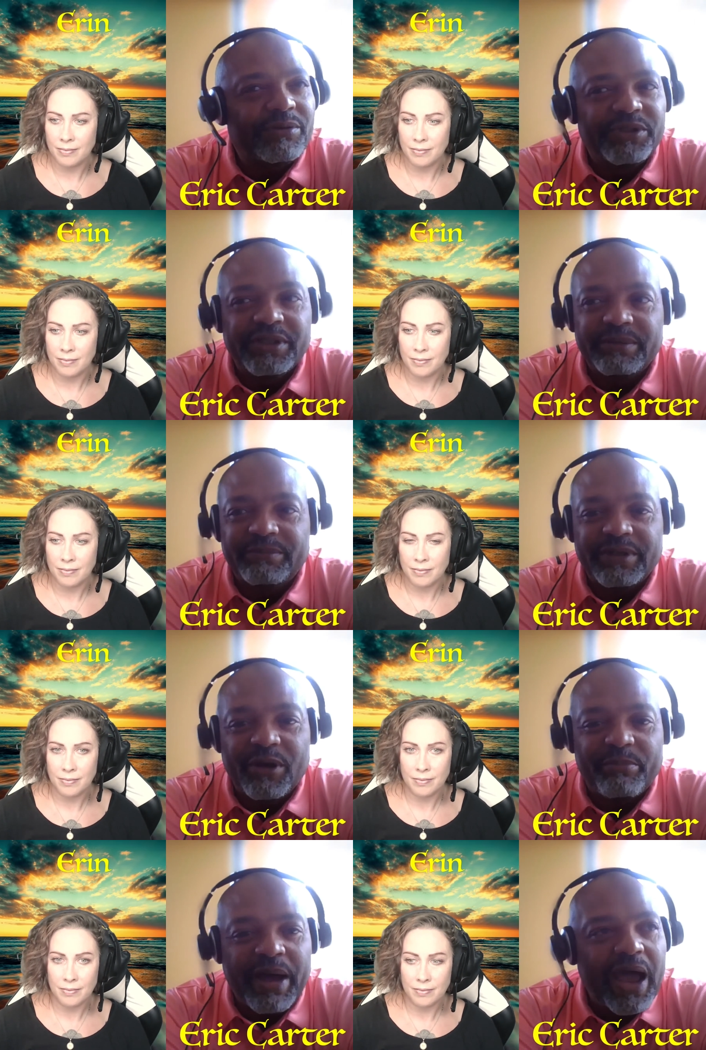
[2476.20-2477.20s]
Speaker 1: dude, you can
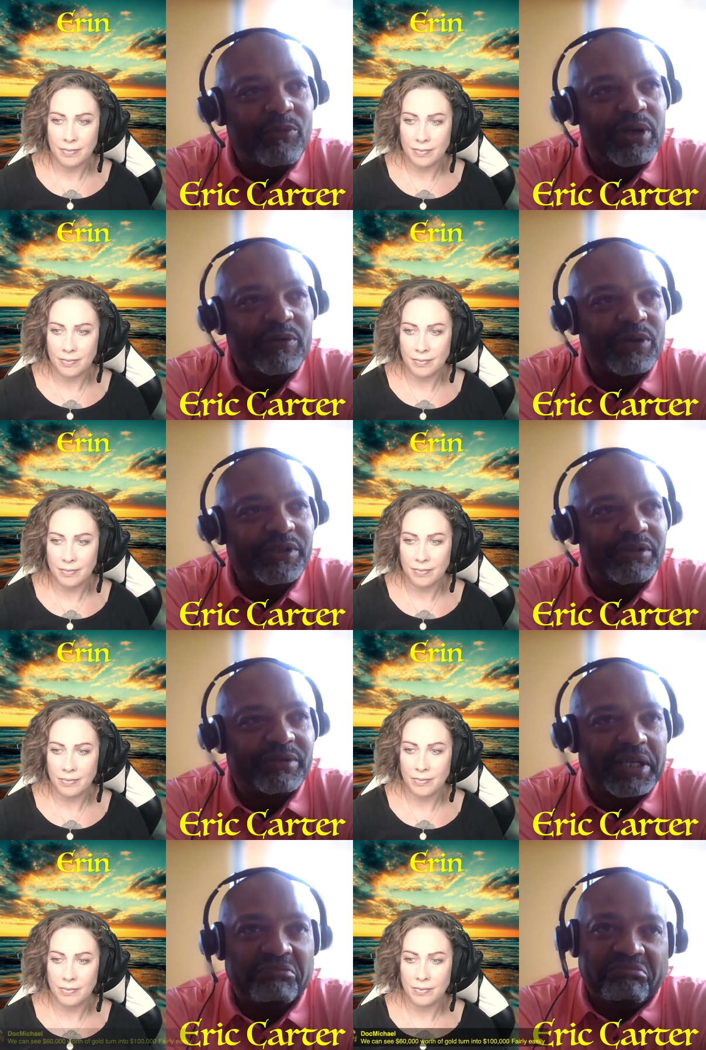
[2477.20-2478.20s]
go buy whatever you want to.
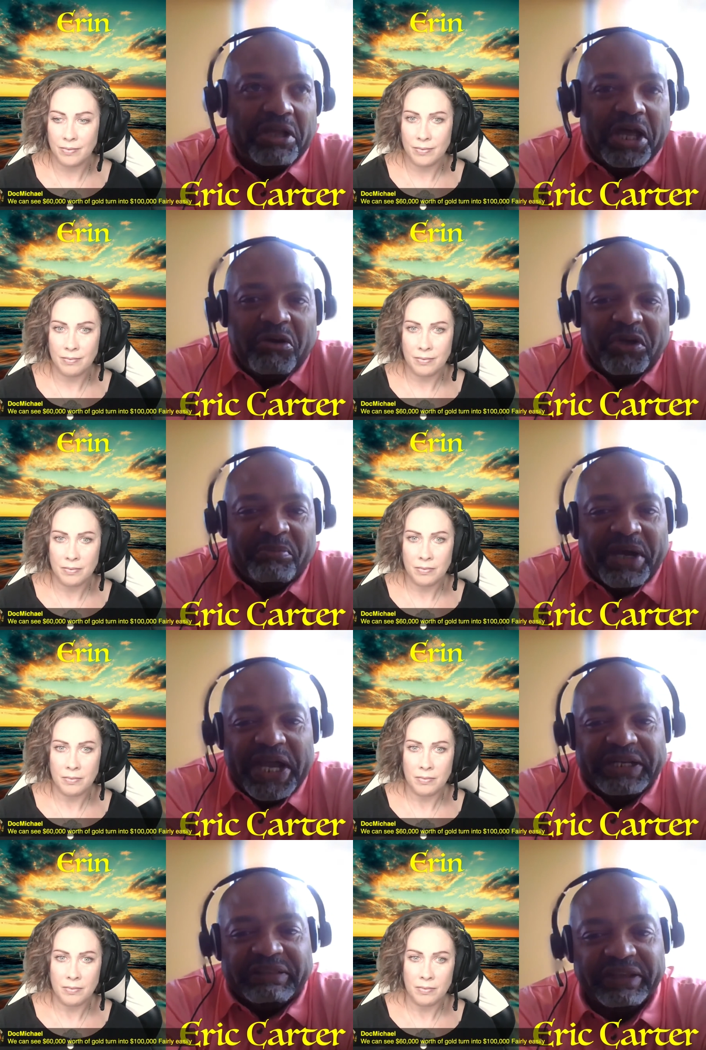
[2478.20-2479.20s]
He's like, I don't want to
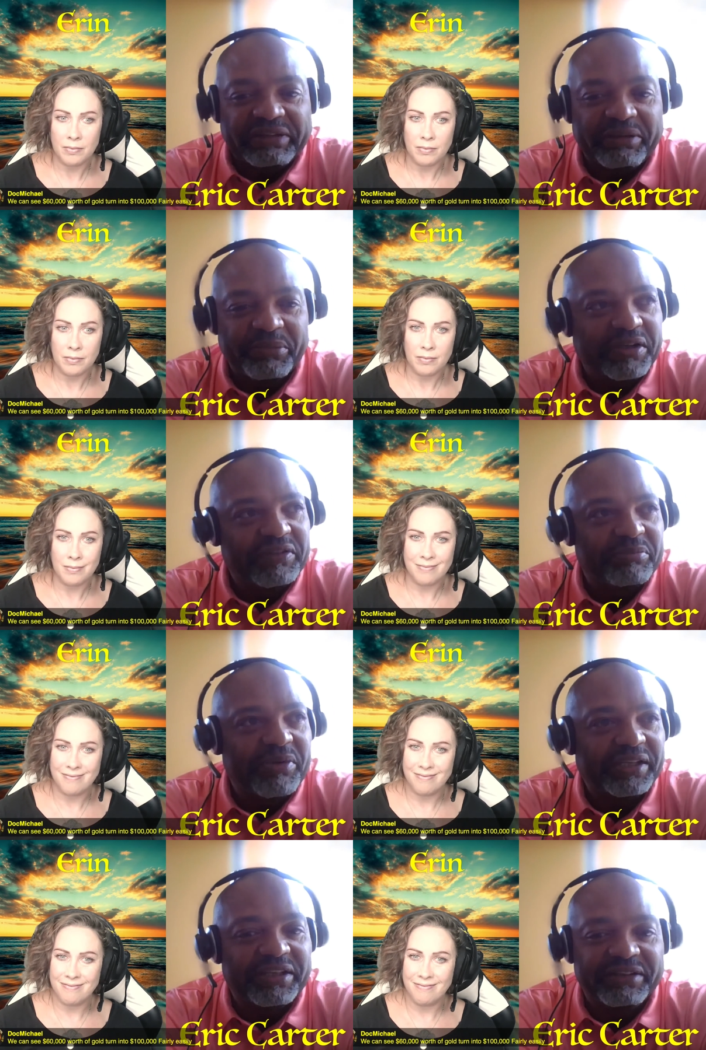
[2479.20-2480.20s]
buy anything. I'm gonna give it
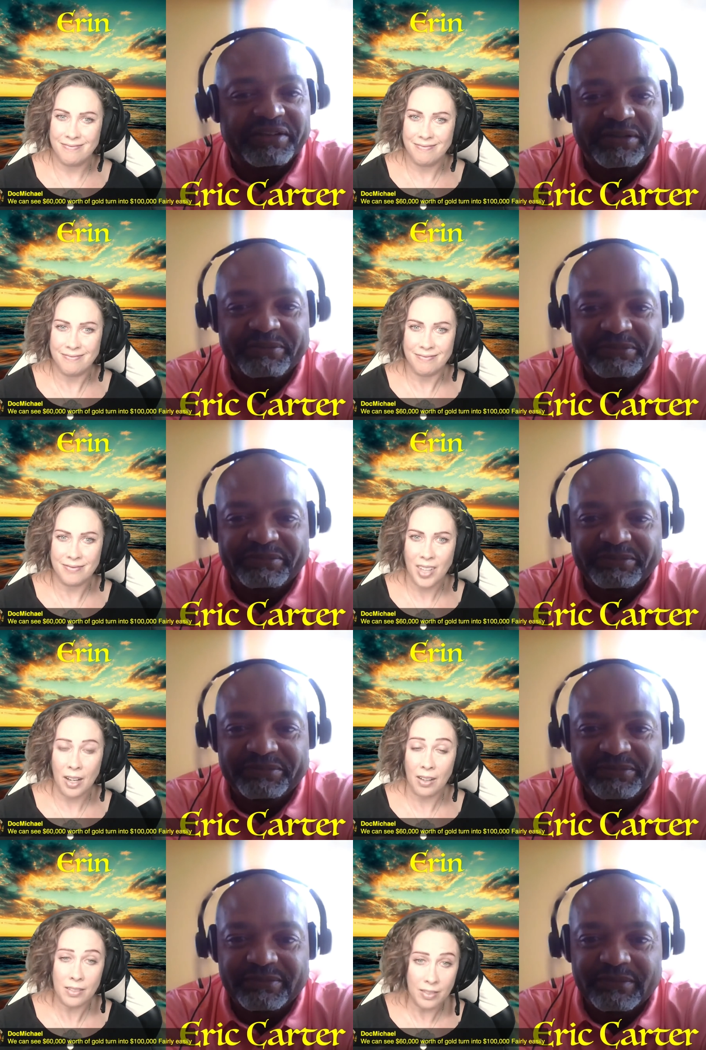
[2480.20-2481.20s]
to my kids.
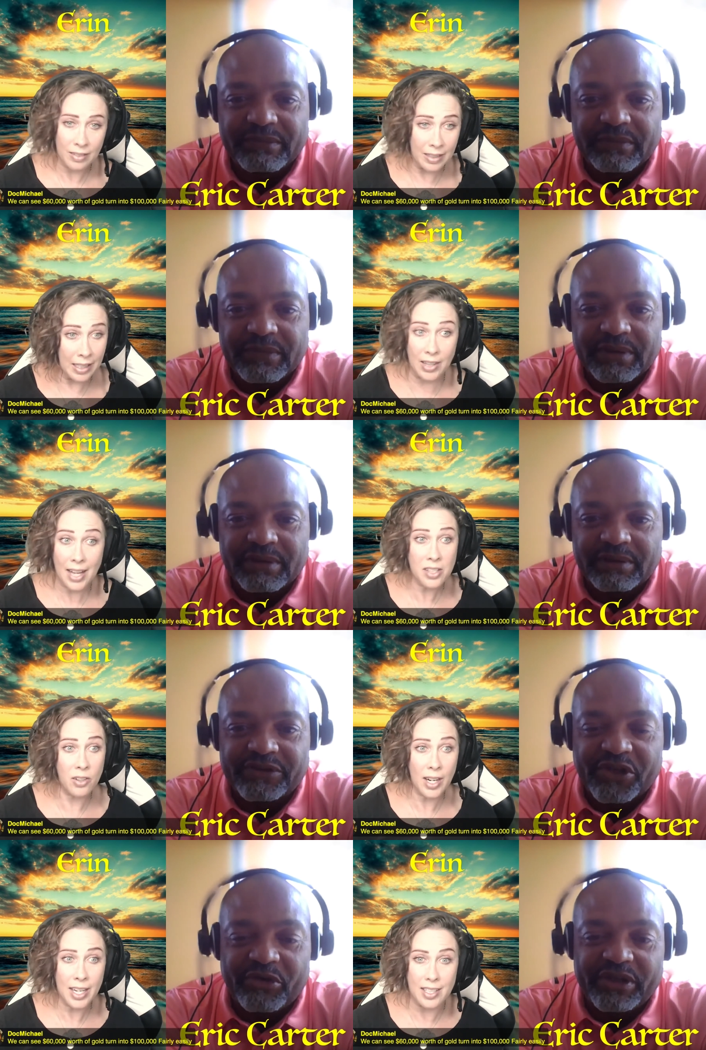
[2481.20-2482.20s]
Speaker 2: That's
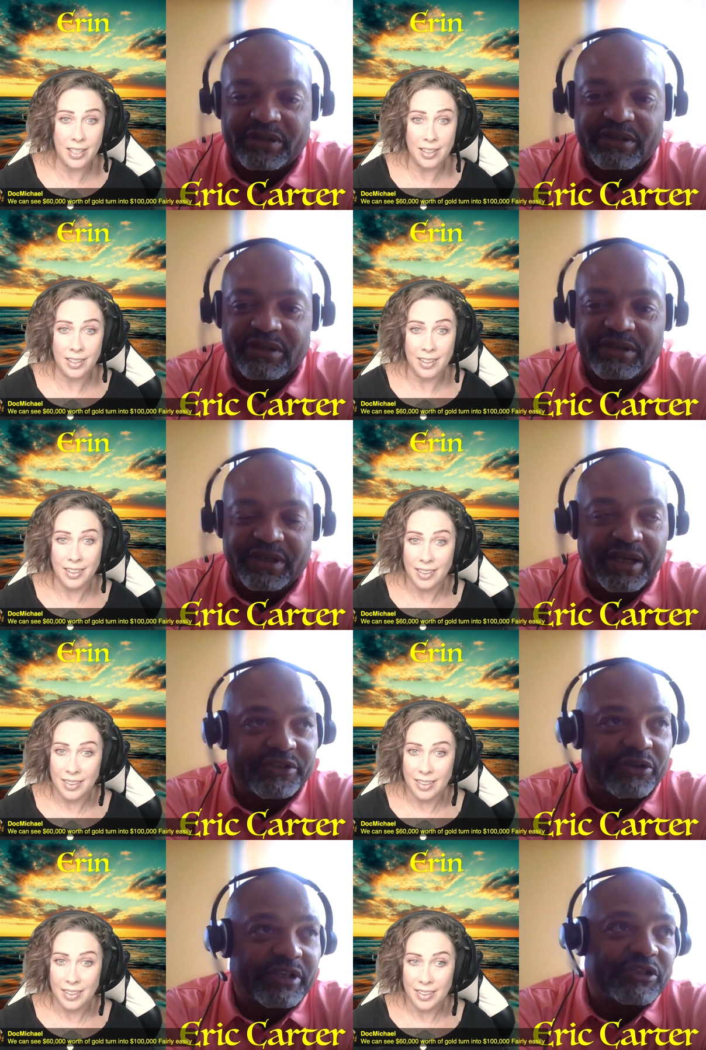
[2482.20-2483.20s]
great. So,
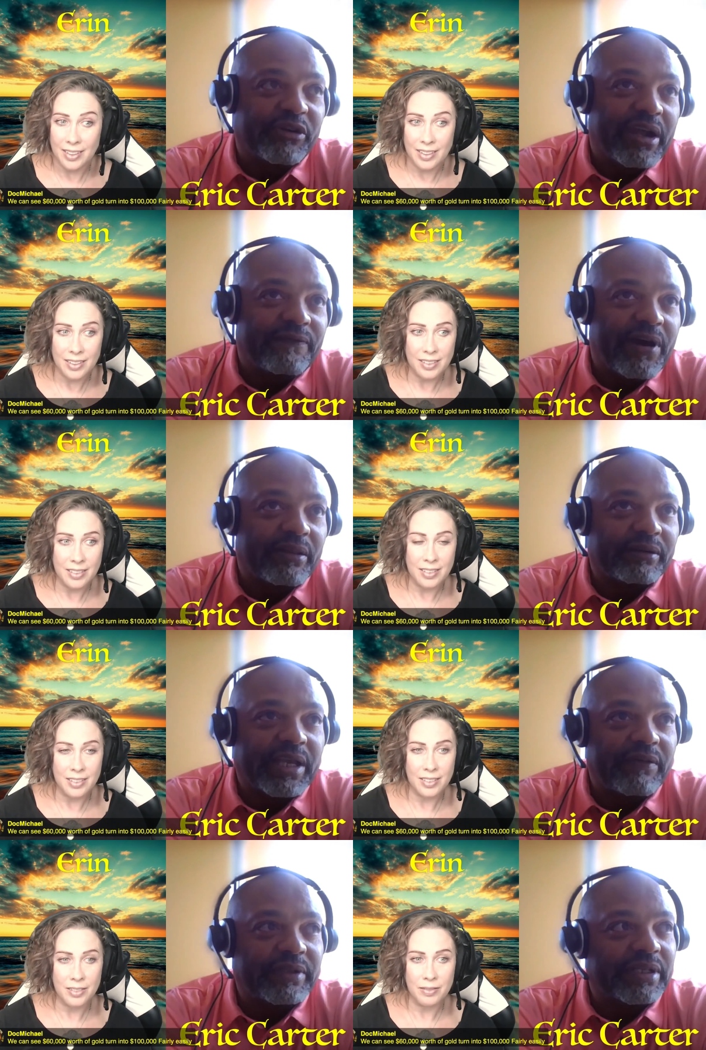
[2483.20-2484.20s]
Speaker 1: yeah. So his grandfather
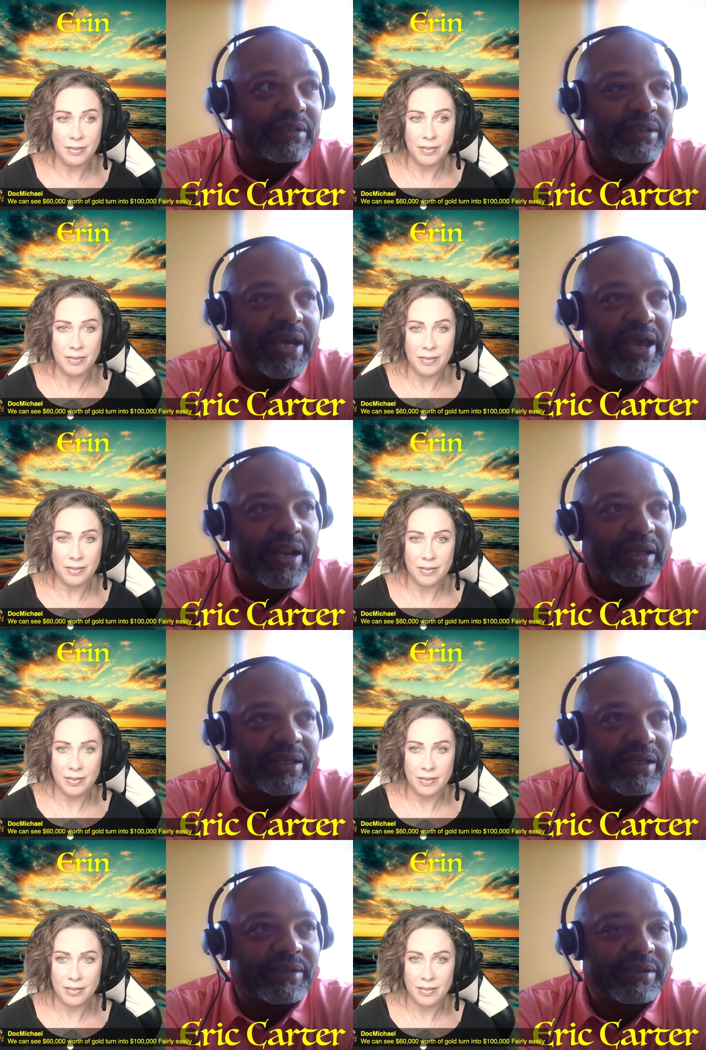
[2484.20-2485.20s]
gave it to his dad,
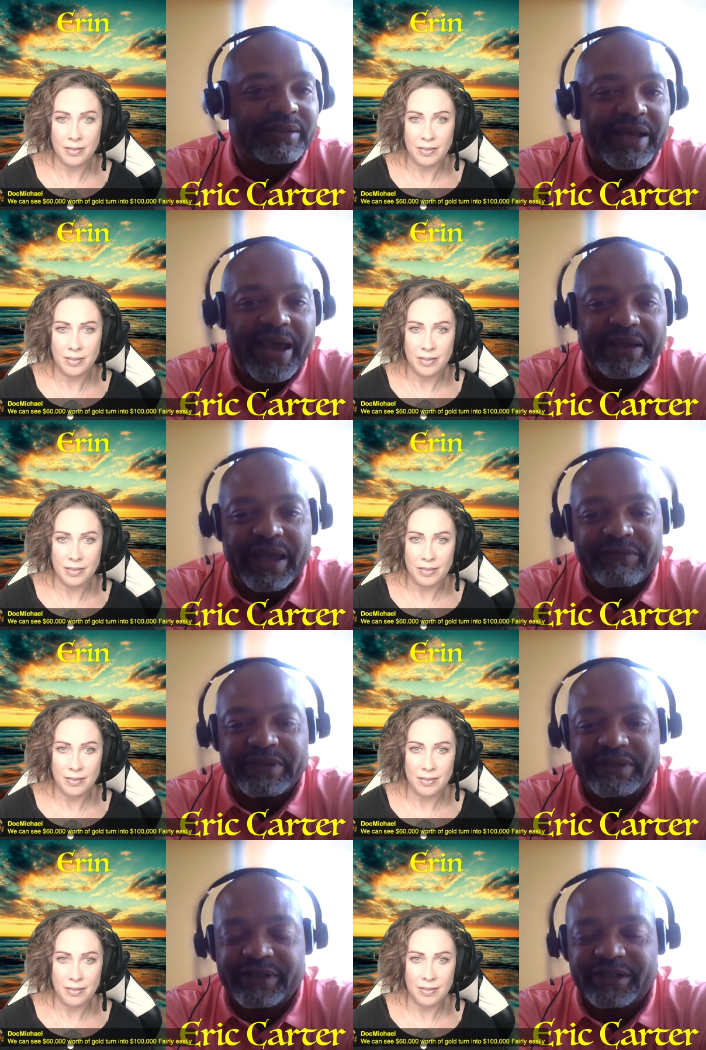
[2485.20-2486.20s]
I guess. His dad
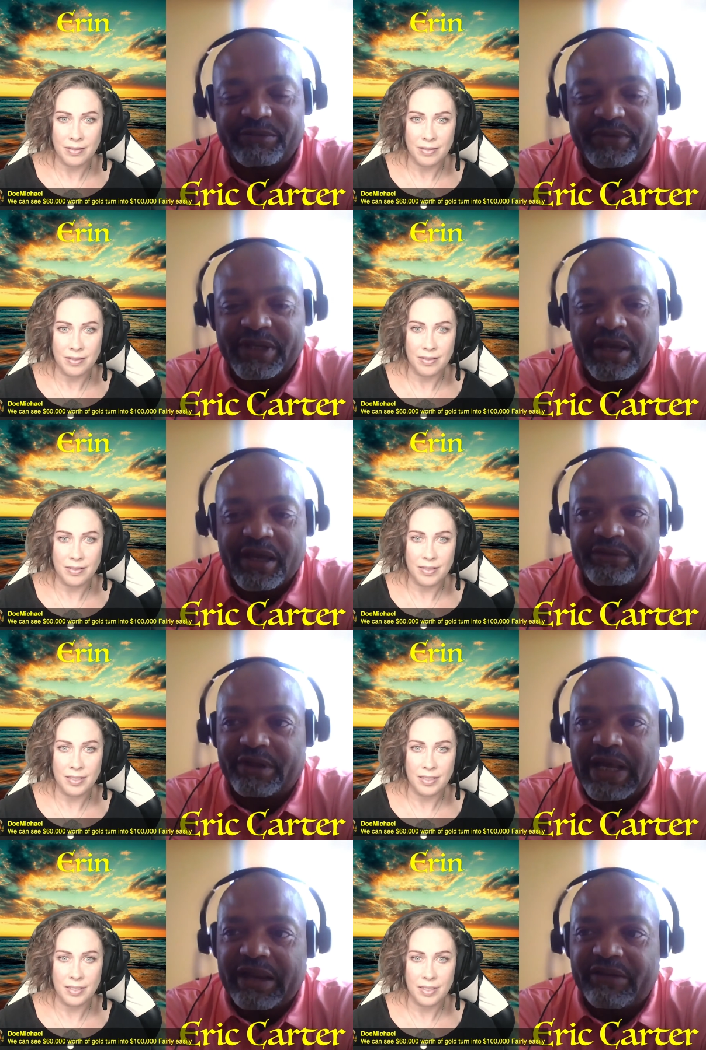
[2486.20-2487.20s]
gave it to him.
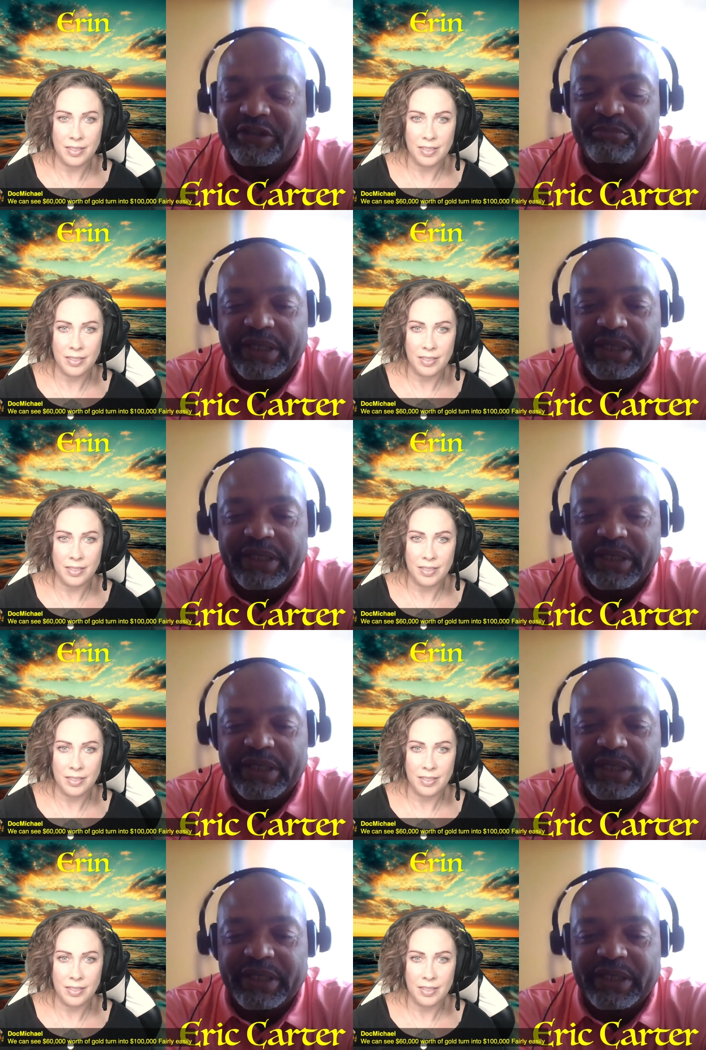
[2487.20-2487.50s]
They're not even